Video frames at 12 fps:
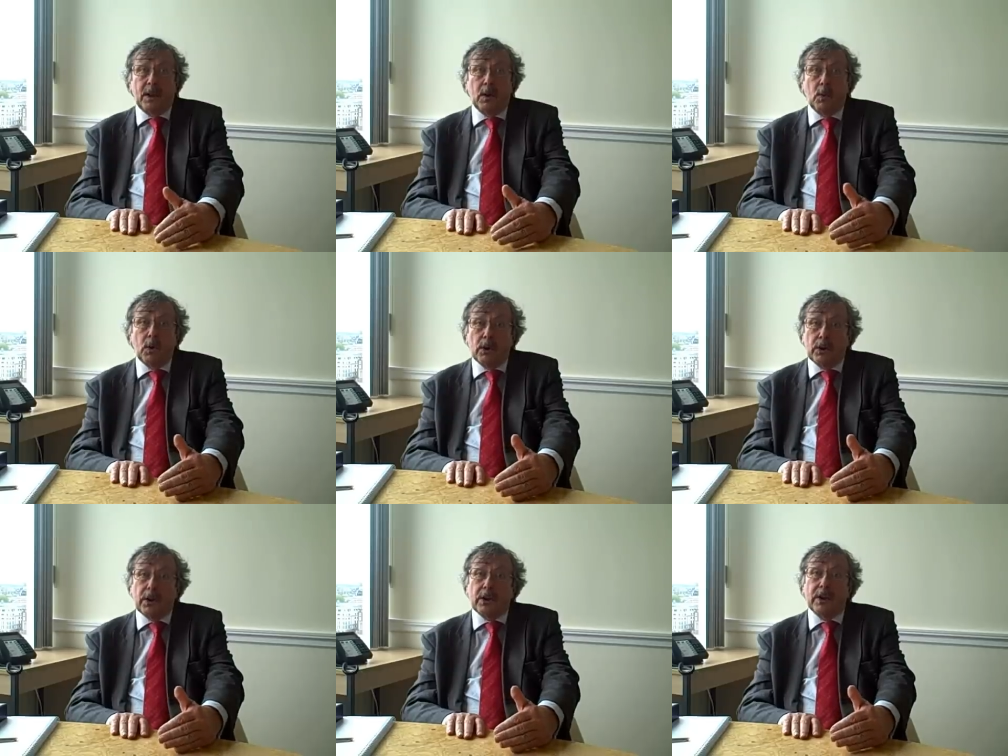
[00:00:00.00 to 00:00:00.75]
a
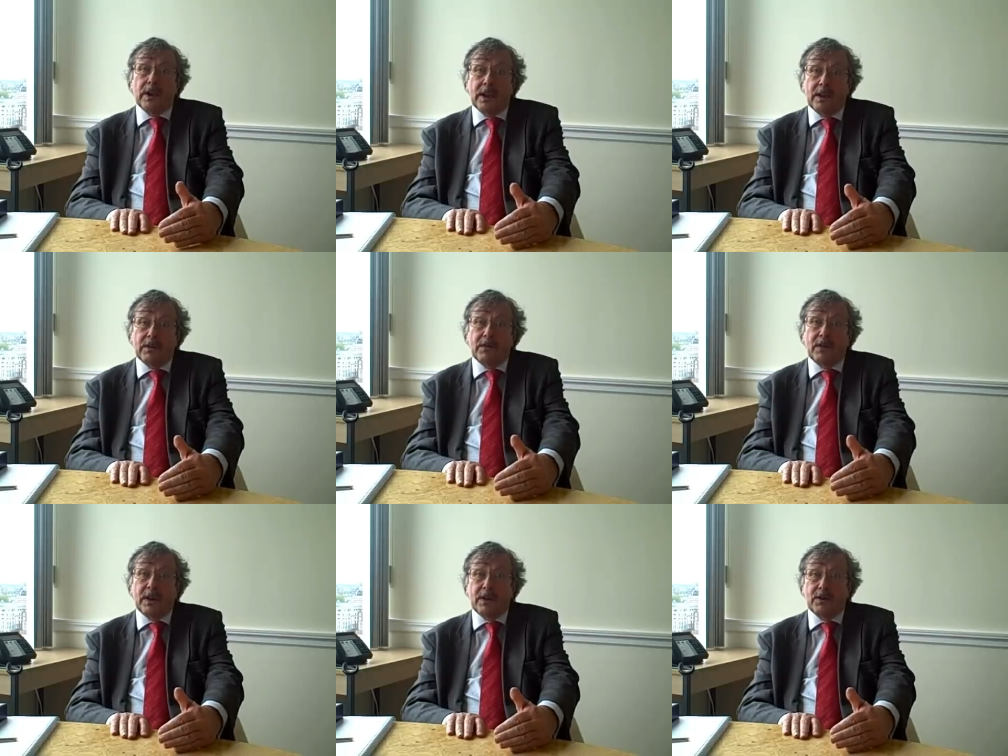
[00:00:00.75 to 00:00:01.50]
worker in a
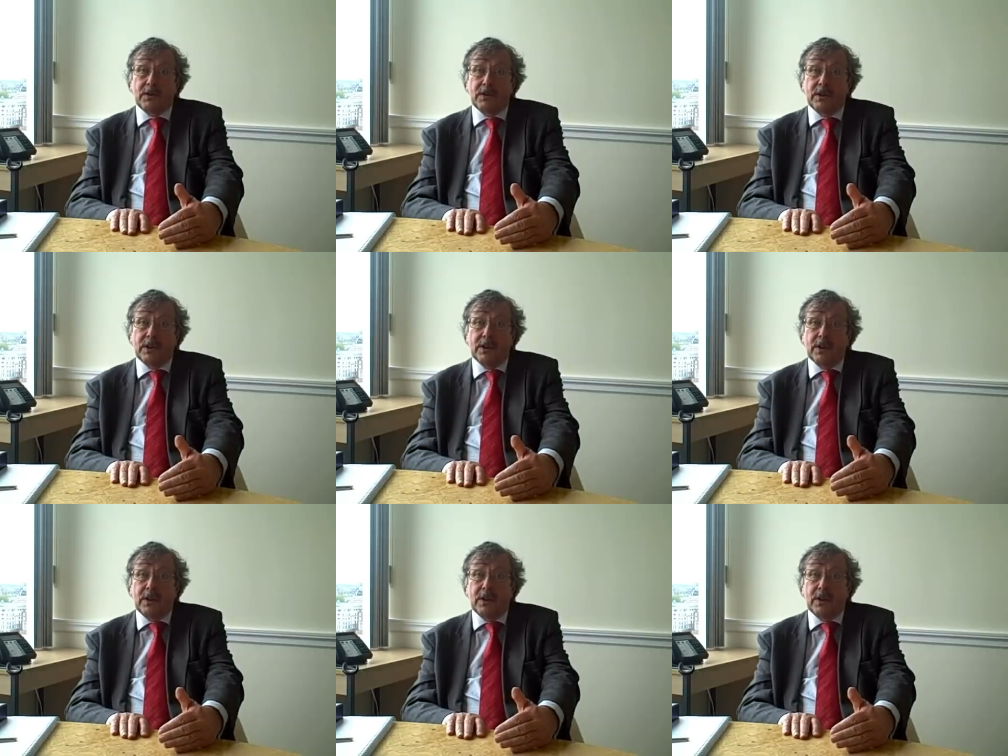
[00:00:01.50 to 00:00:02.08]
factory.